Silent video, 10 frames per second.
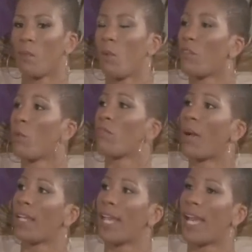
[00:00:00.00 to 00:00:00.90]
with
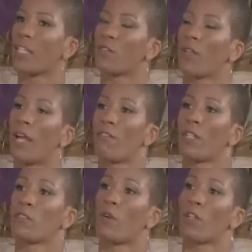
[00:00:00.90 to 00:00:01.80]
my dad, I
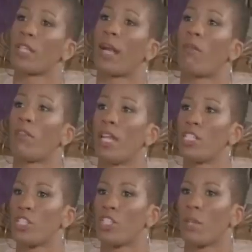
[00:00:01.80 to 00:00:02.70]
feel as far as like our
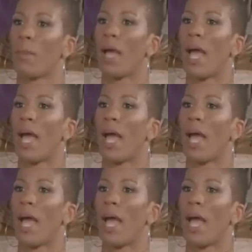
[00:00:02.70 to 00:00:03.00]
relationship,